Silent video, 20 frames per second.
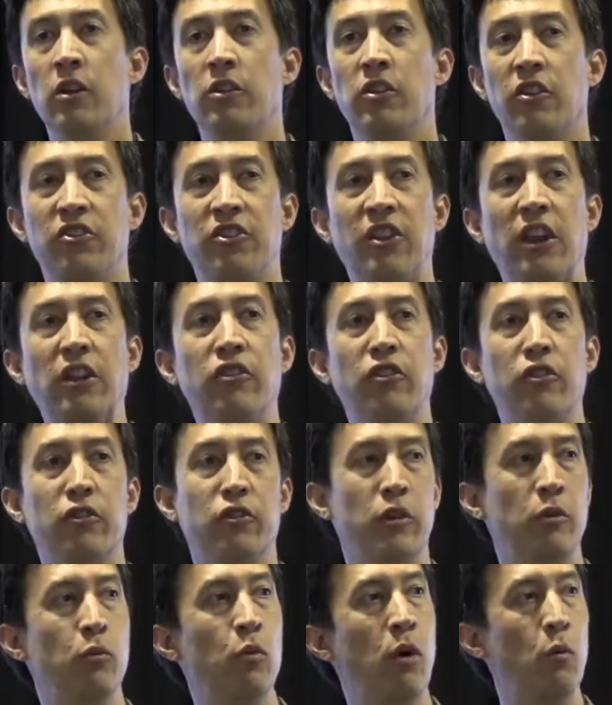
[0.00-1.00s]
The sensors
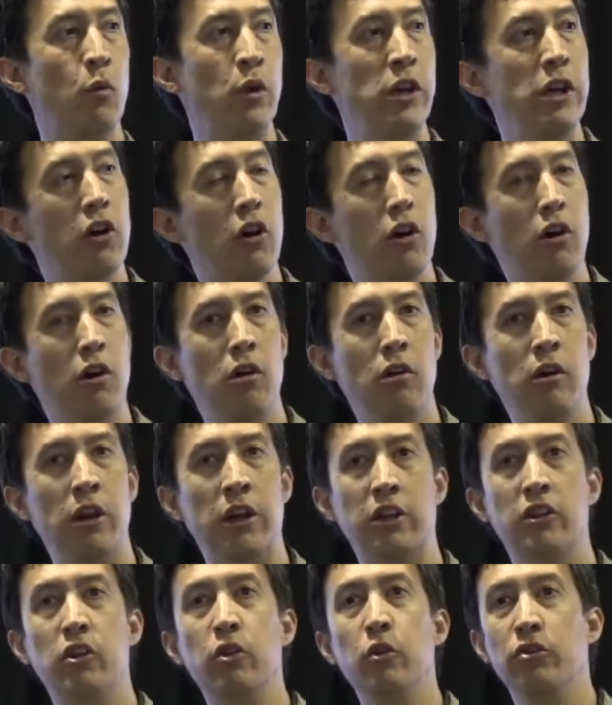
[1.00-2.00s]
are in what we call an
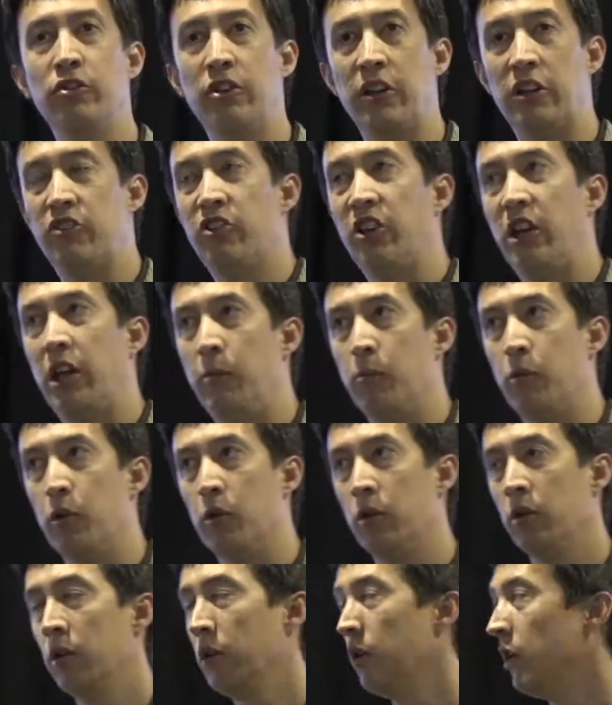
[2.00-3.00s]
acoustic
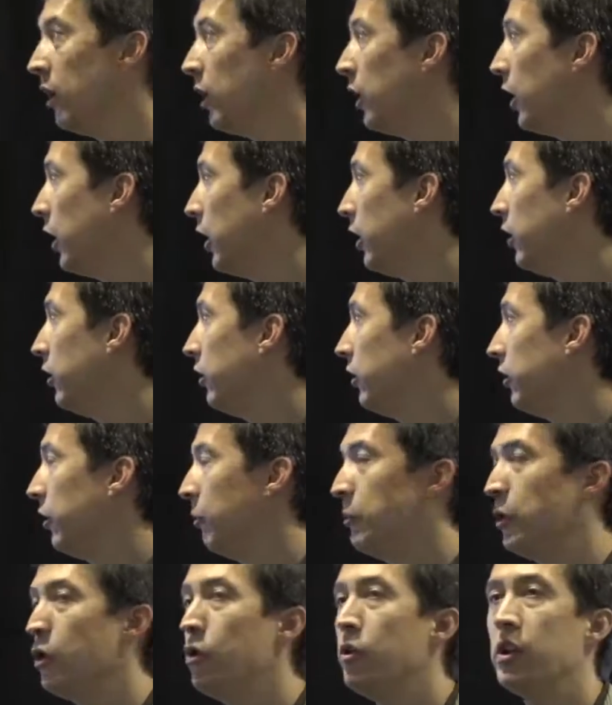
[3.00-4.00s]
chamber. And the
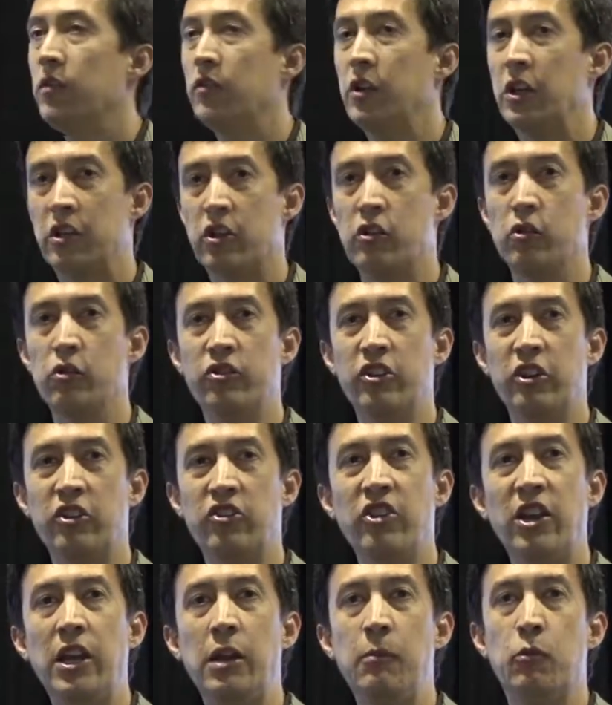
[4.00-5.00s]
beauty of an acoustic
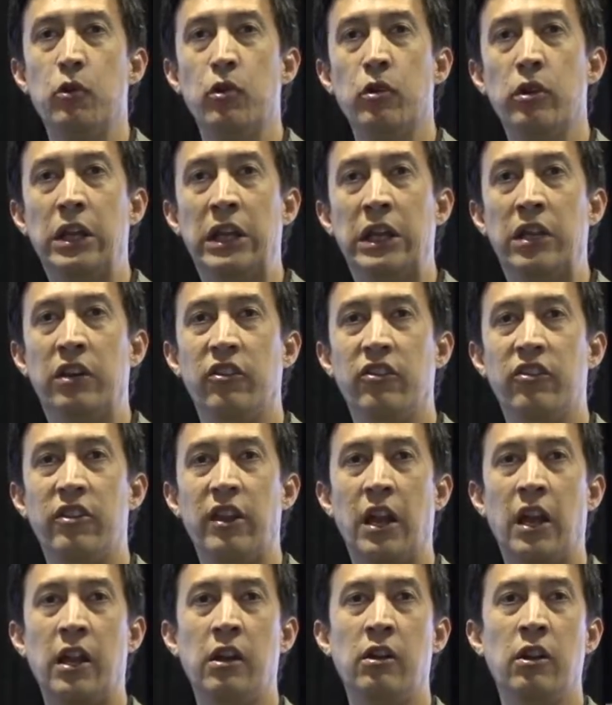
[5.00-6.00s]
chamber is
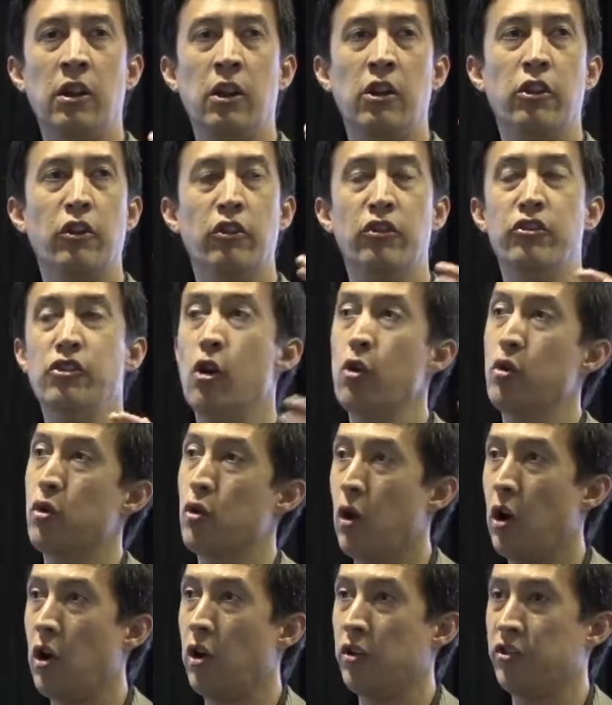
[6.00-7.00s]
that there's no
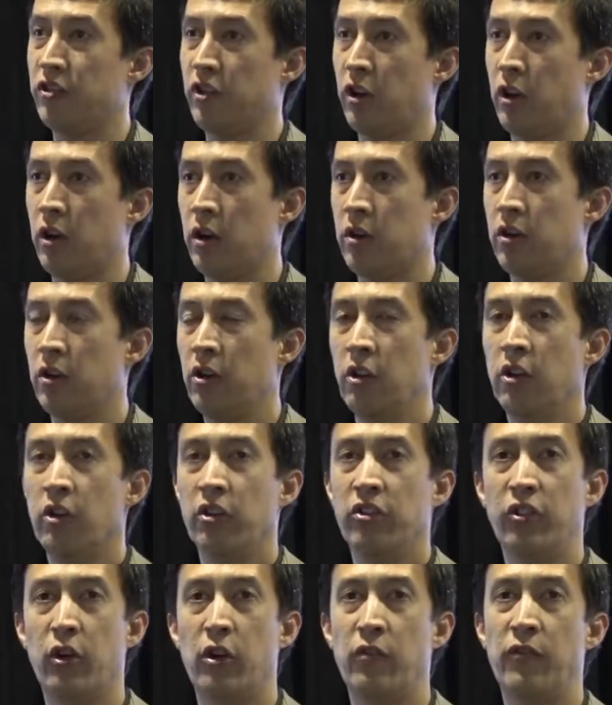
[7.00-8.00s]
crosstalk.
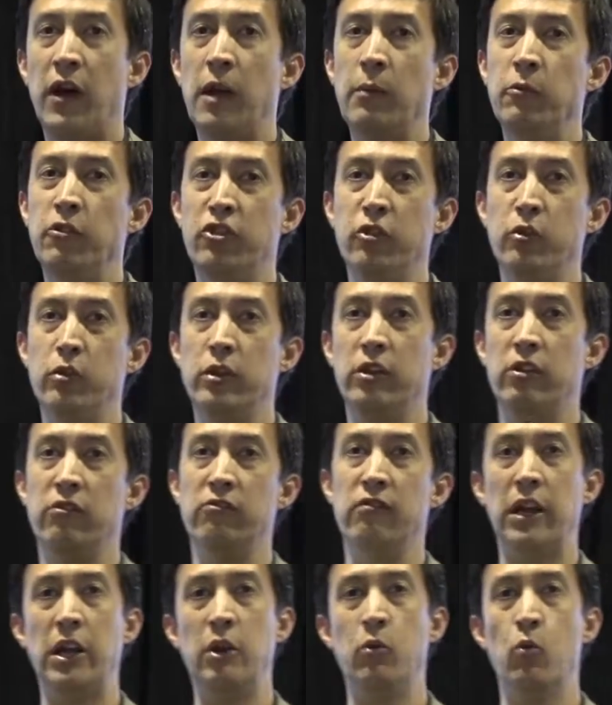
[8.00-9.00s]
So if I'm shooting in
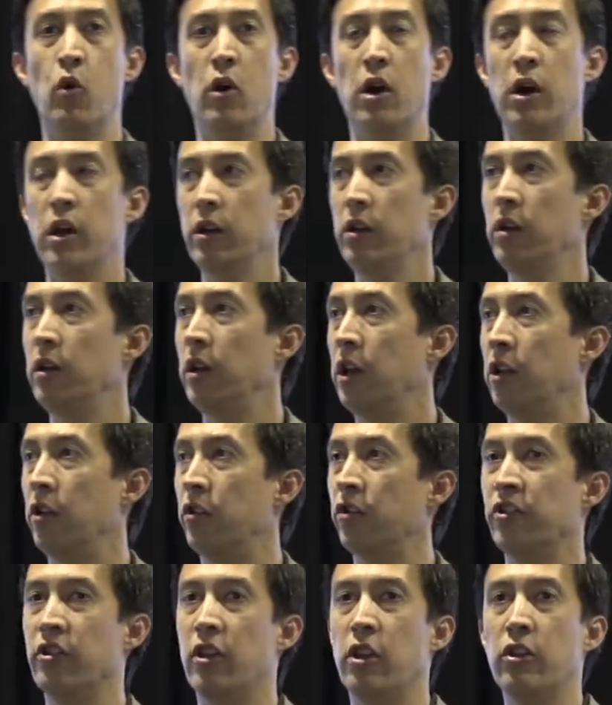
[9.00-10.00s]
lane 1 and
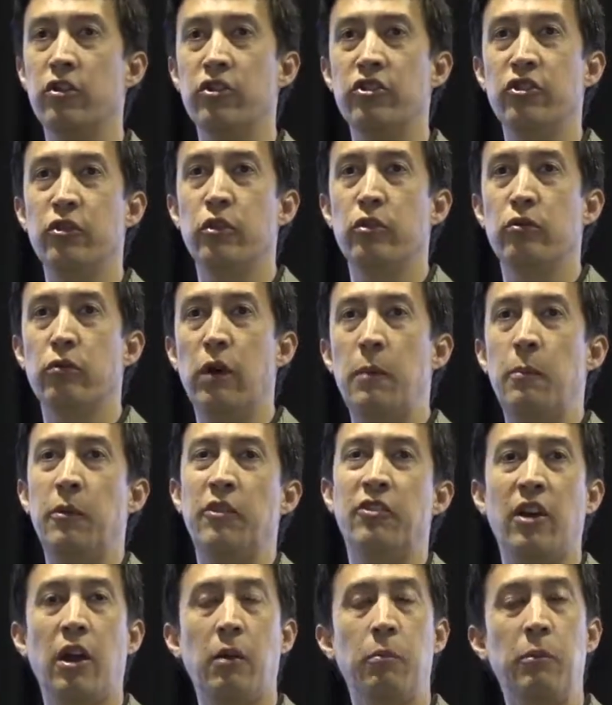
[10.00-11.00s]
there's another shooter right
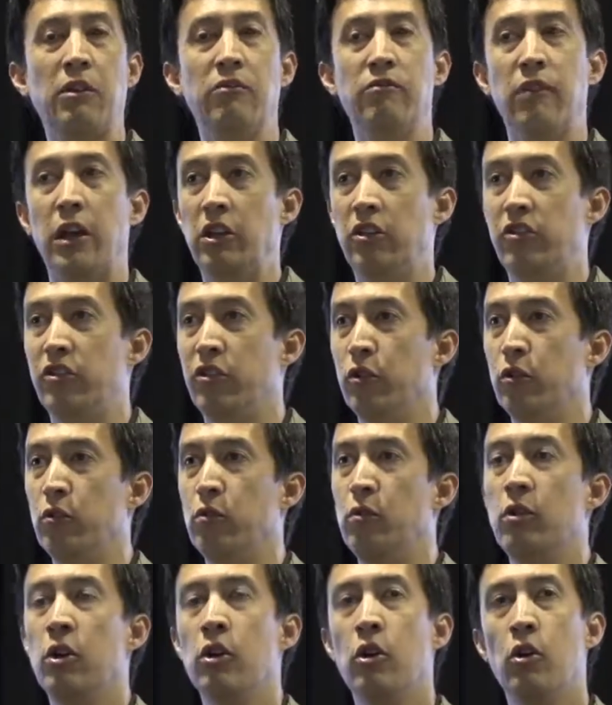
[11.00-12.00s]
beside me in lane
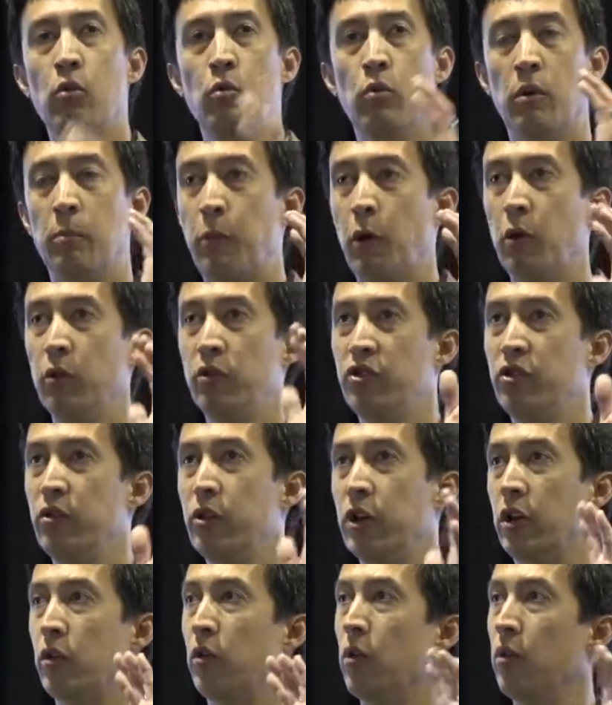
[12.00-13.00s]
2, we're both
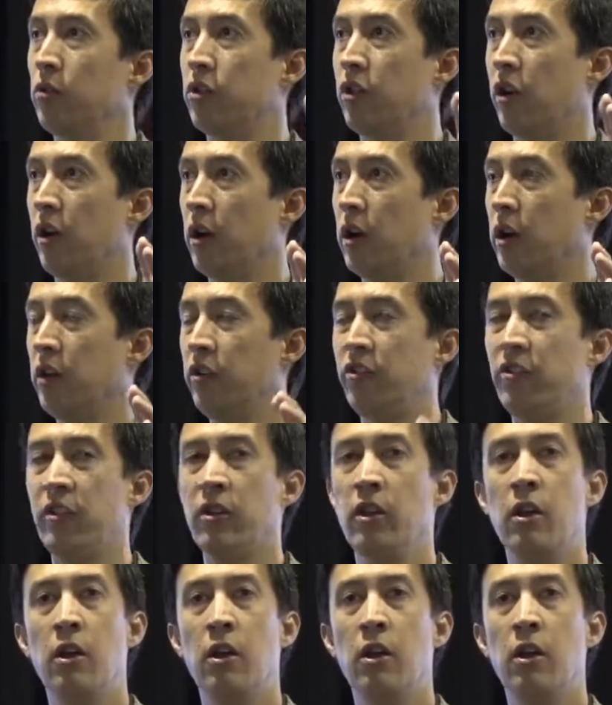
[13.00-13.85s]
shooting our own targets.